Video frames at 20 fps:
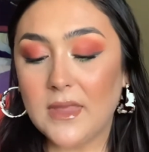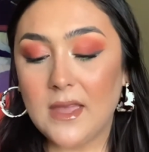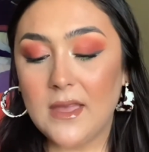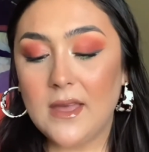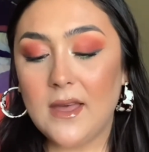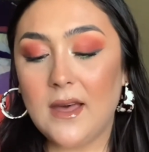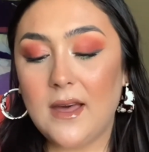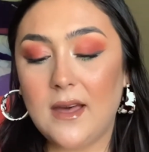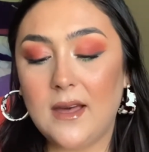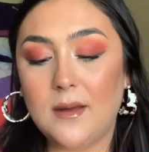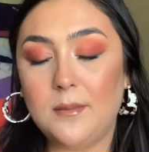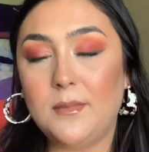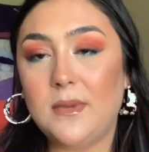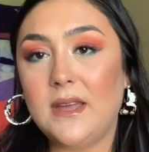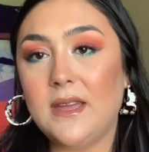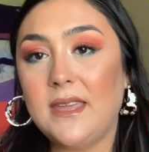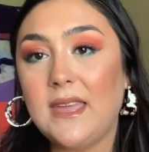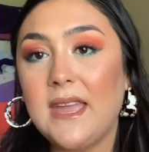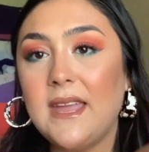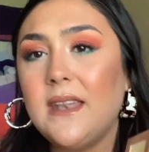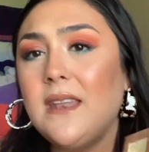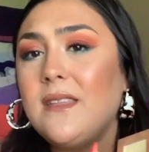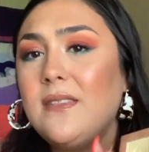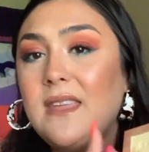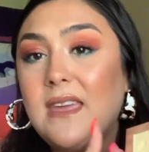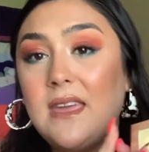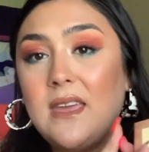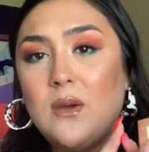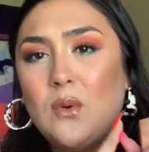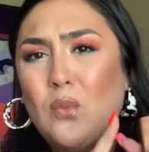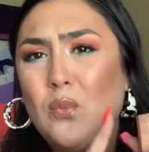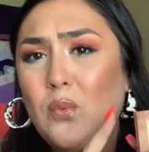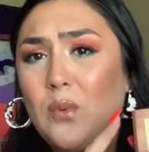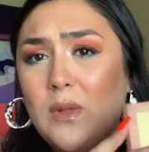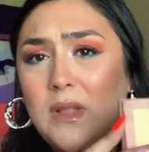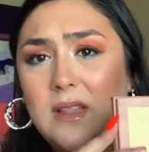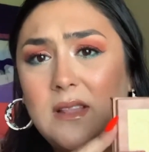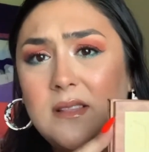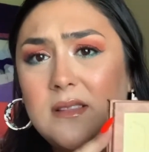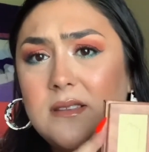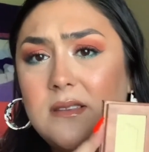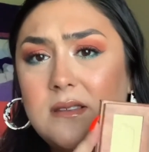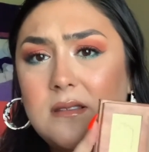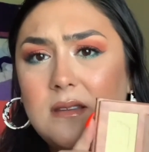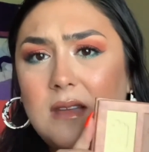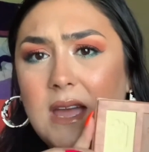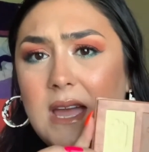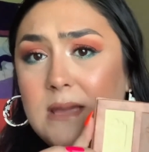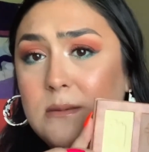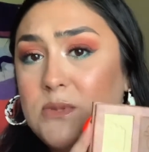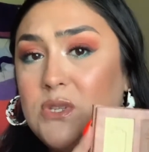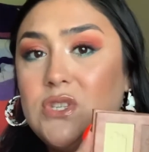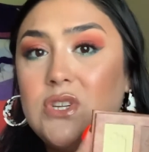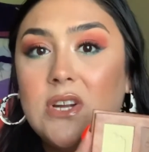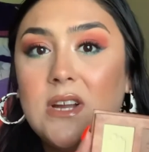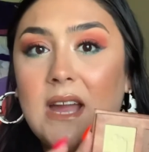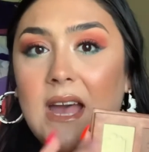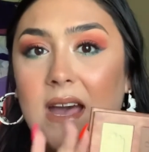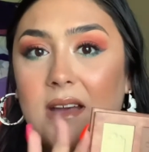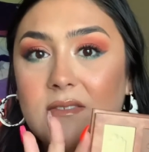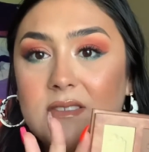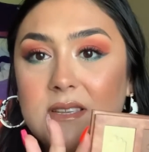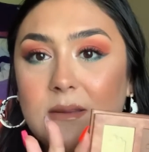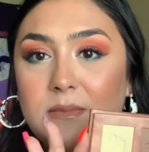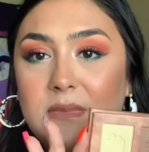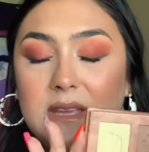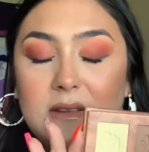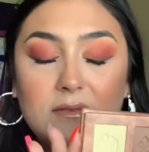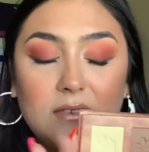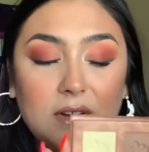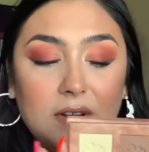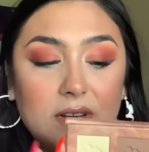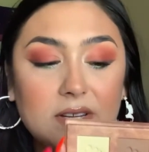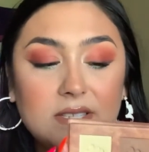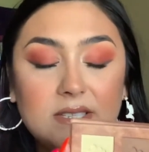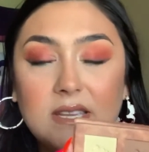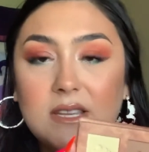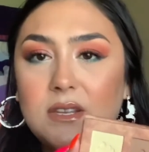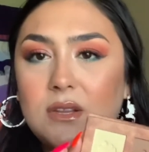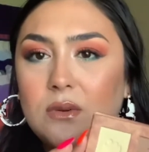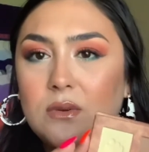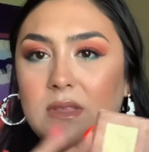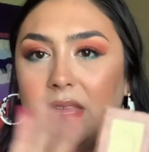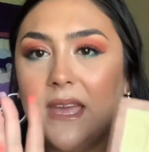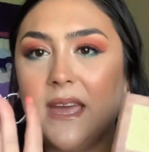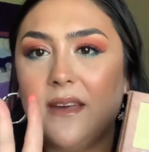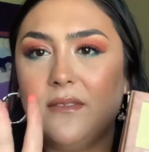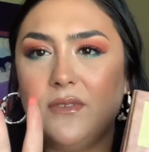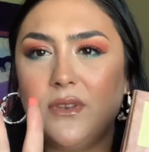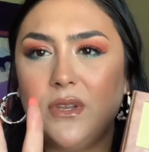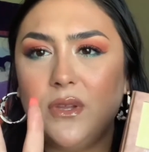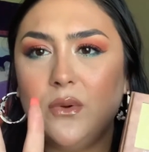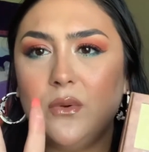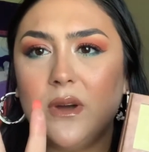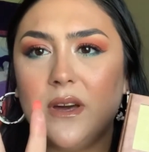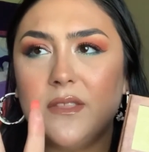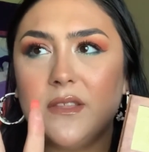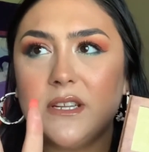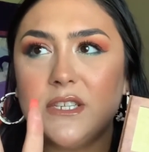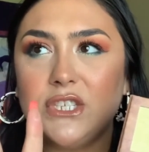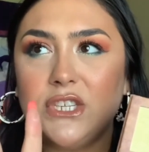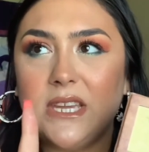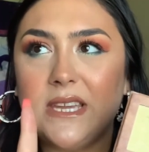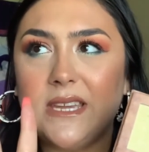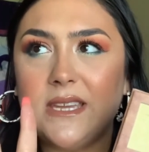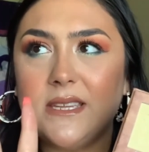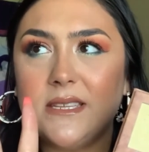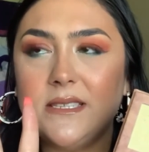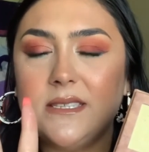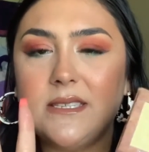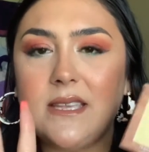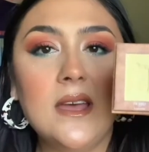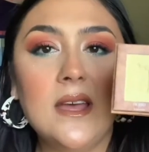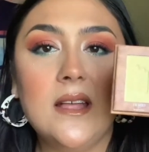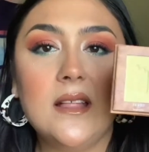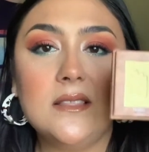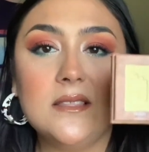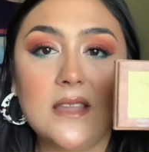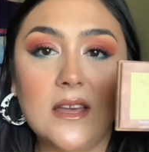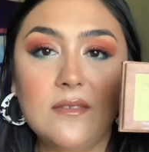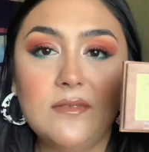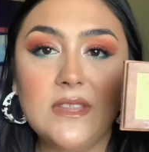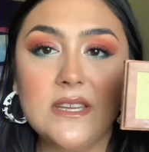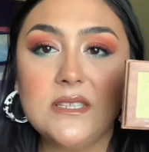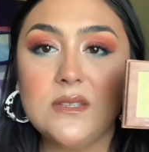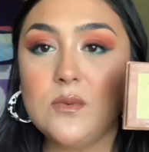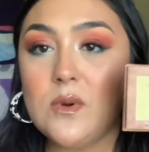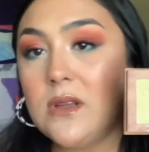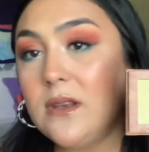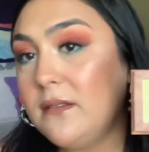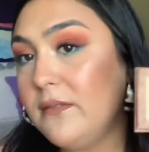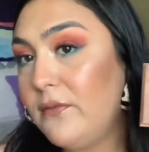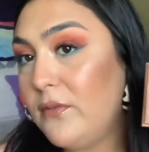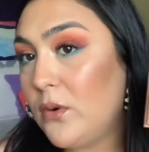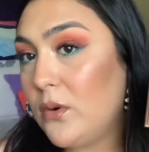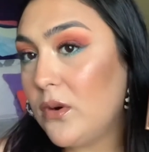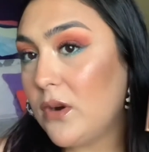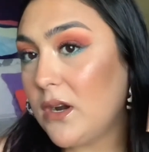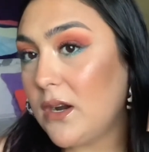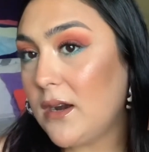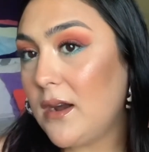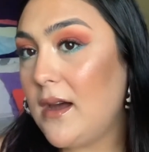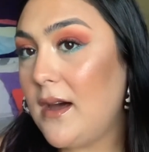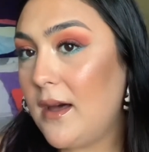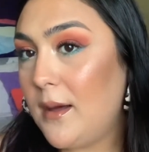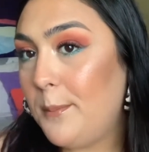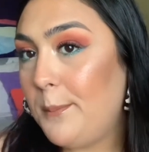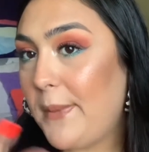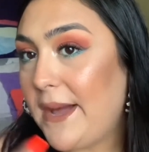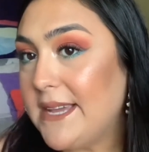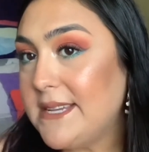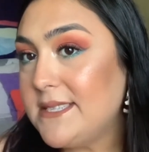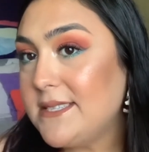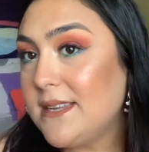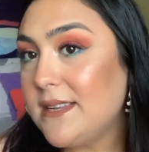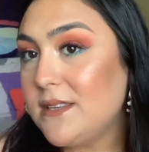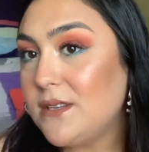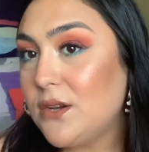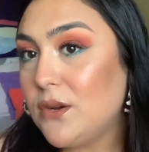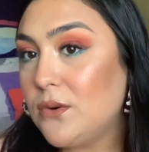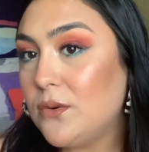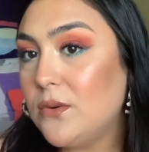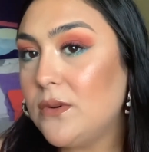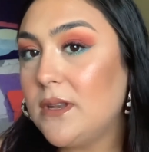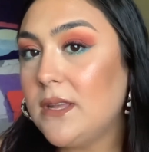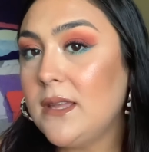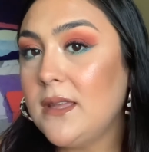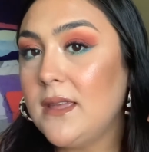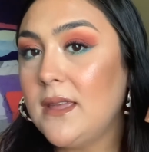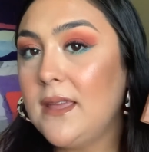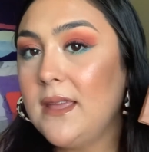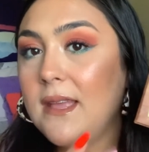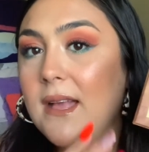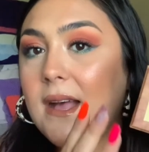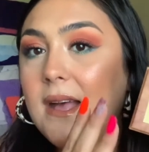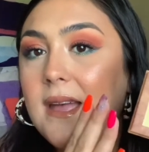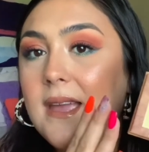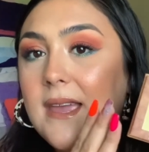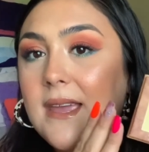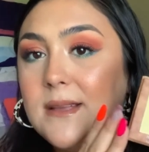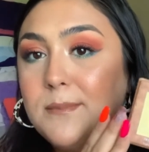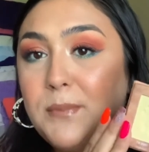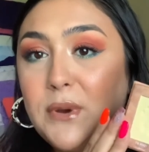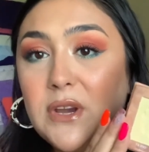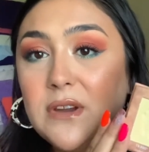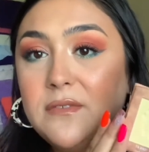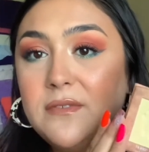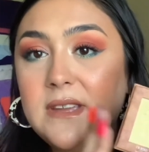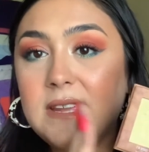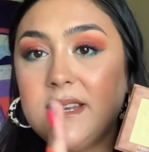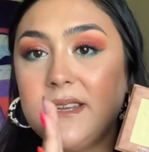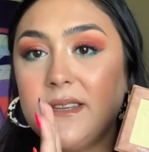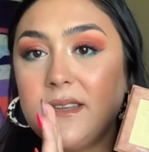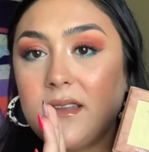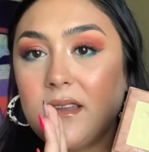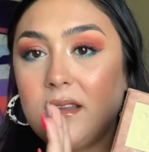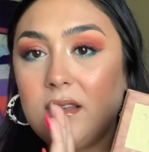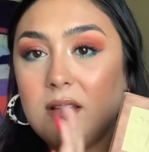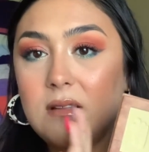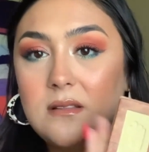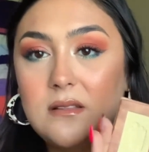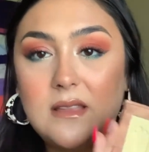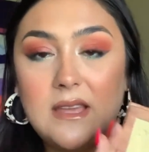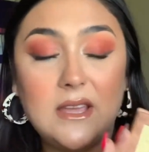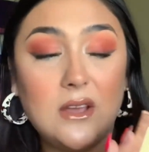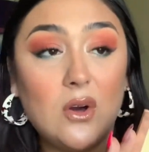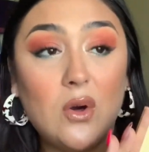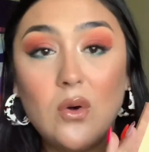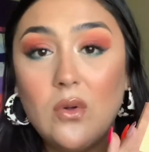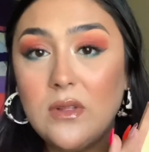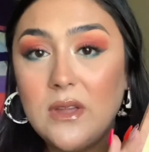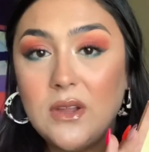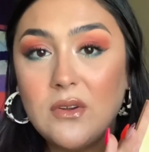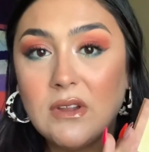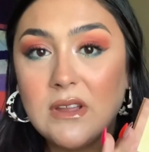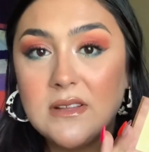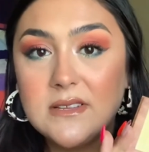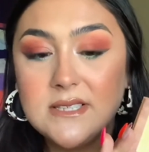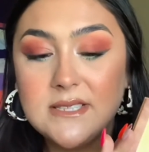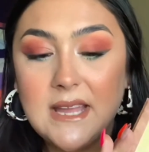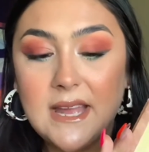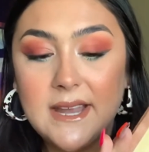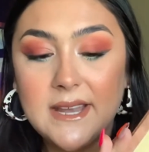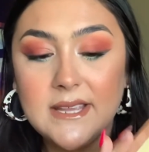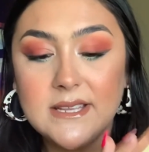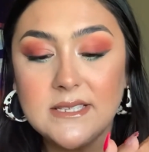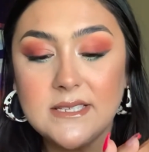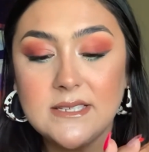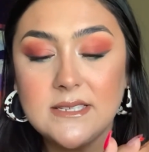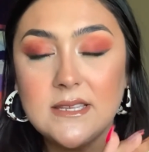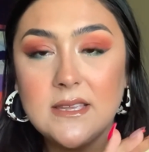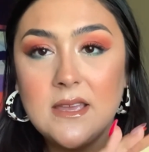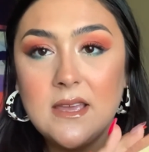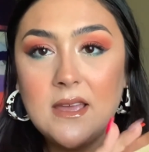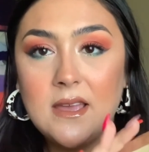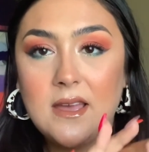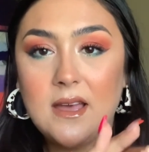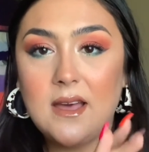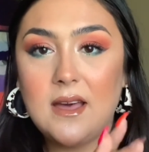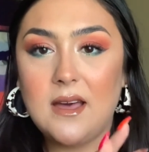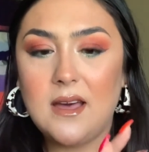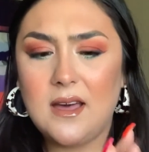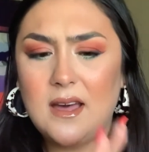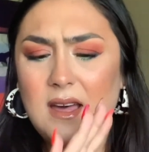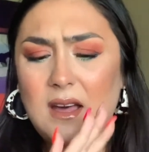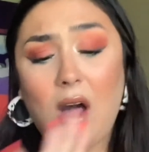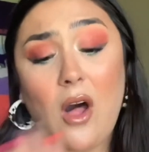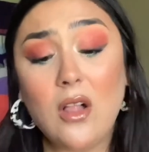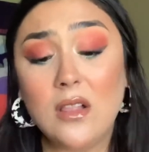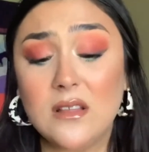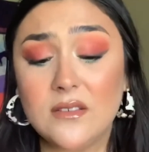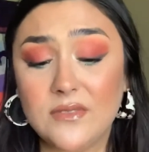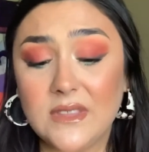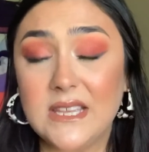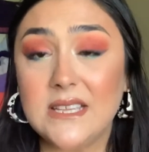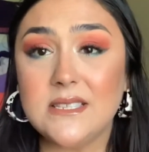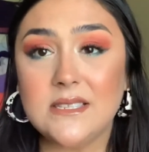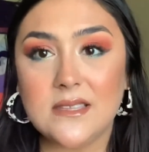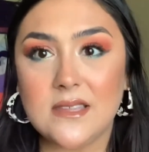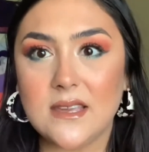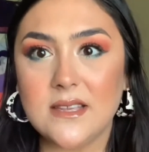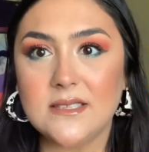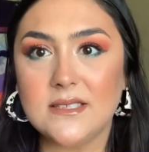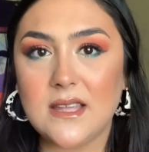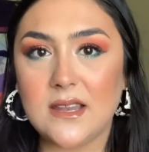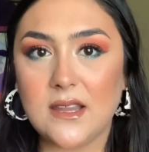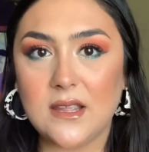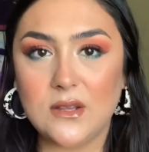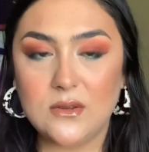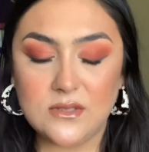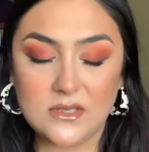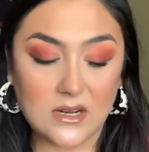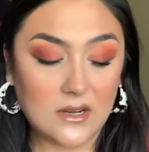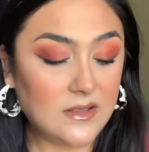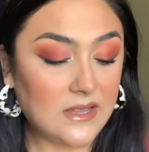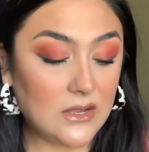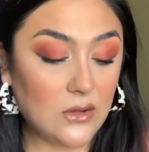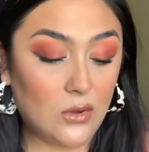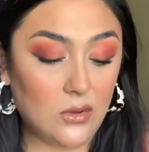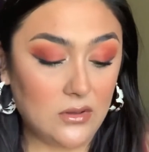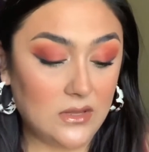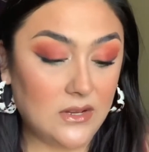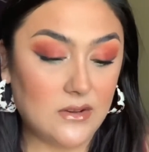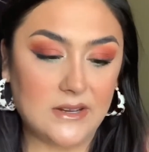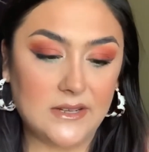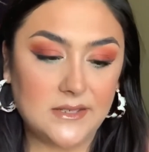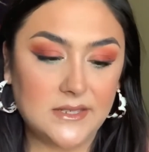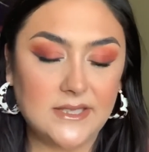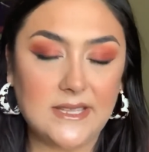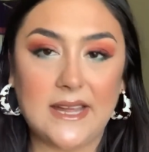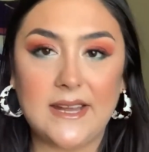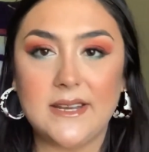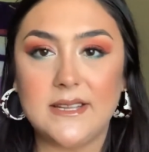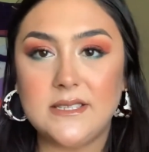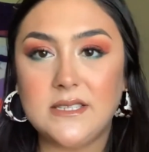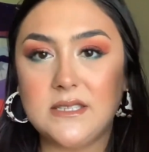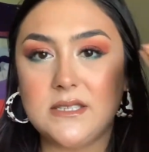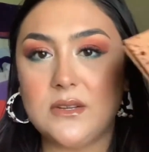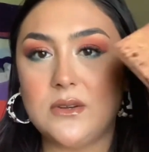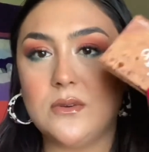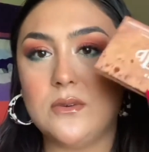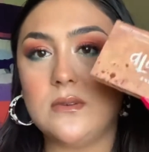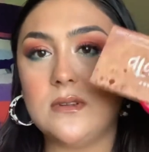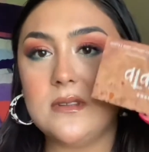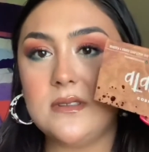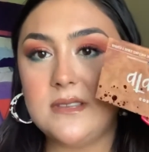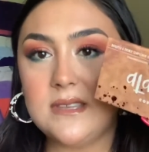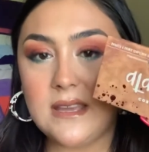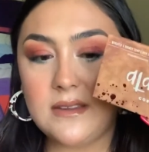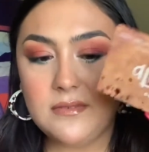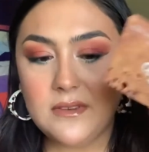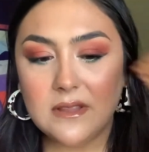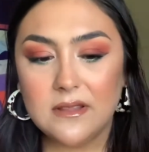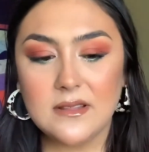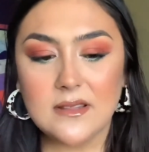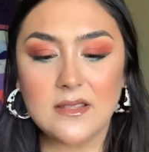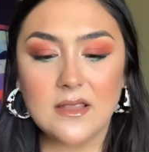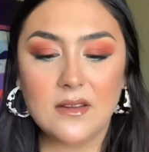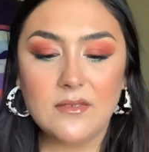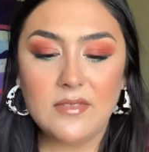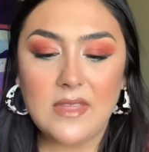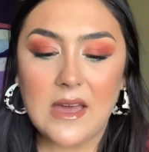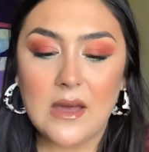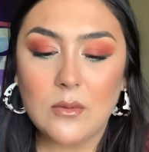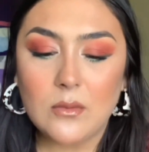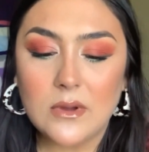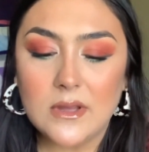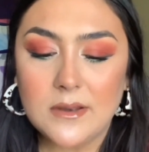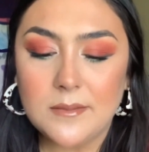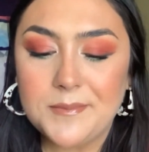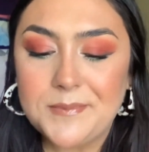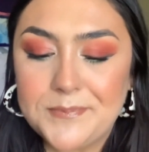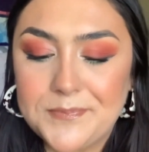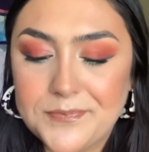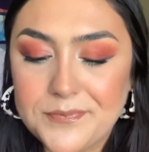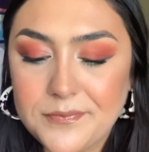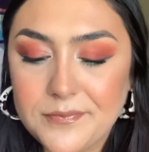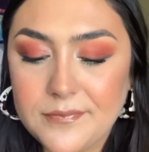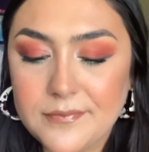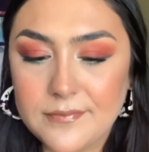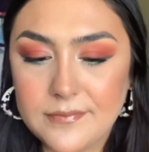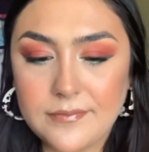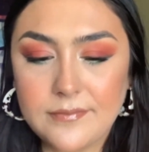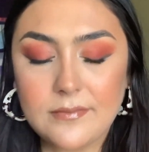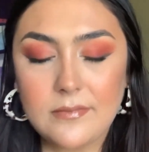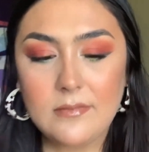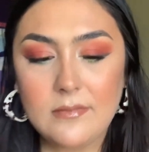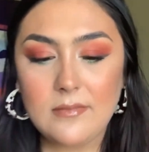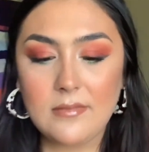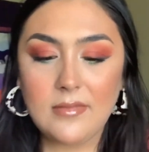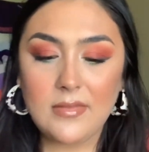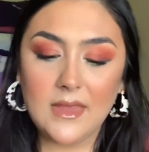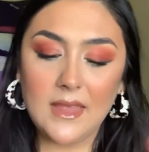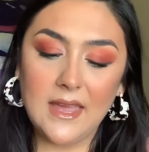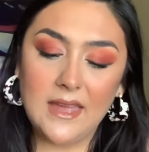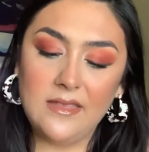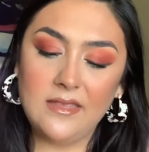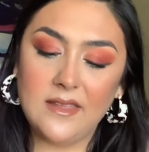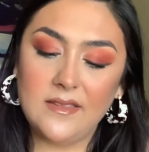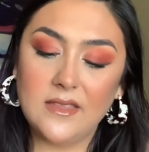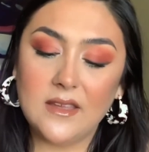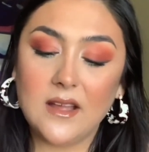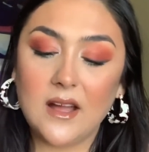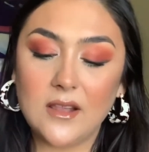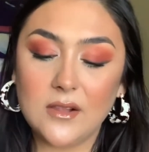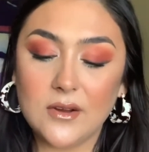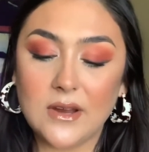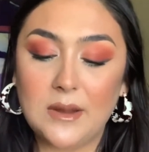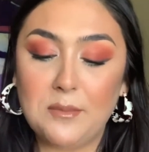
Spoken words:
Again, they will, I'm sure, have something for your skin tone. They have 2 other shades. Love this one for my skin tone. Perfect, like holy grail status. All of these things that I use are like holy grail status. So definitely love that one. And then the Colorete